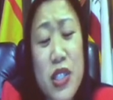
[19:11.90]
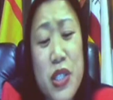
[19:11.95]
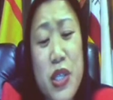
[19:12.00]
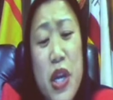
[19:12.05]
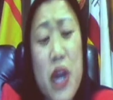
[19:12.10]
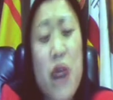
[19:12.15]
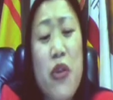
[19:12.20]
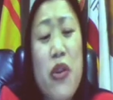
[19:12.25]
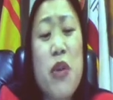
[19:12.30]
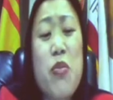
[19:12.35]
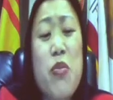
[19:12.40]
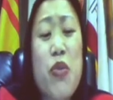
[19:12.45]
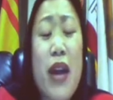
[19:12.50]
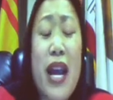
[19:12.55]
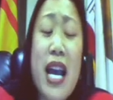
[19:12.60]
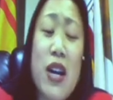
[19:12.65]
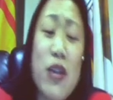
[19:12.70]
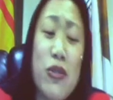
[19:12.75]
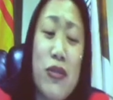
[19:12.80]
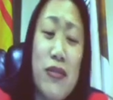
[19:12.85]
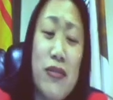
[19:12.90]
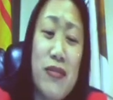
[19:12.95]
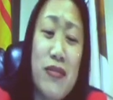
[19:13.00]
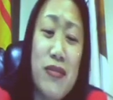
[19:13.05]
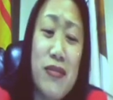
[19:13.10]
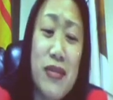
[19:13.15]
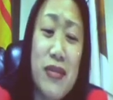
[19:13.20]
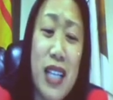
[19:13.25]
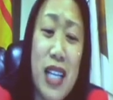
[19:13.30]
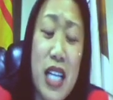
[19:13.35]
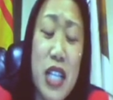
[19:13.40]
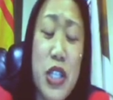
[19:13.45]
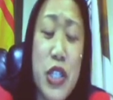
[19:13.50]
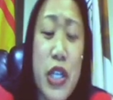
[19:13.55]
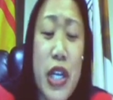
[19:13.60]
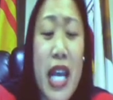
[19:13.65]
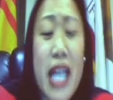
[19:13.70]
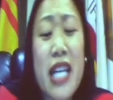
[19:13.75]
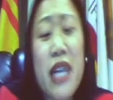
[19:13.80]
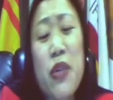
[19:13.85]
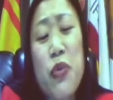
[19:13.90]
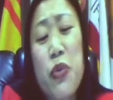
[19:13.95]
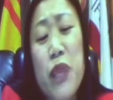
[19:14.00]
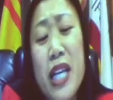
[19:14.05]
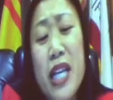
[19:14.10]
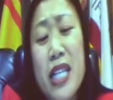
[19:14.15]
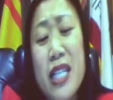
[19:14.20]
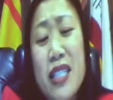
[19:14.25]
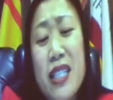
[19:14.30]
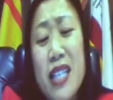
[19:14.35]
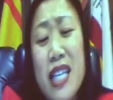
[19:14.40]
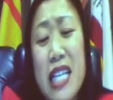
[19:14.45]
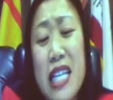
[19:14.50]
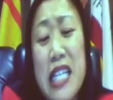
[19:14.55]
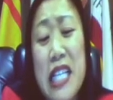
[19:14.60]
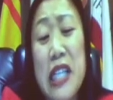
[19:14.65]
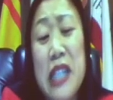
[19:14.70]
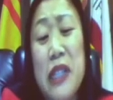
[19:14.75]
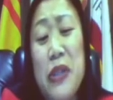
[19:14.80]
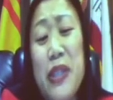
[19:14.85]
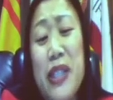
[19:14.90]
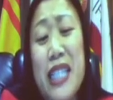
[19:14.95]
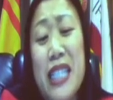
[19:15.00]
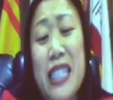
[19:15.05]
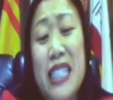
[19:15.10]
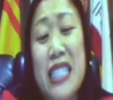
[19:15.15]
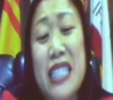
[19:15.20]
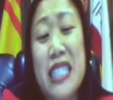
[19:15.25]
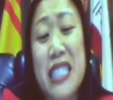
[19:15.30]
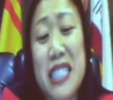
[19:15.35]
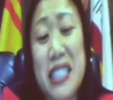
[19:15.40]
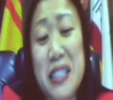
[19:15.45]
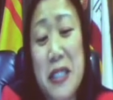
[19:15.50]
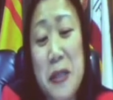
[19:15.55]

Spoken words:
Jerry Brown, Janet Wynn, and Hillary Clinton.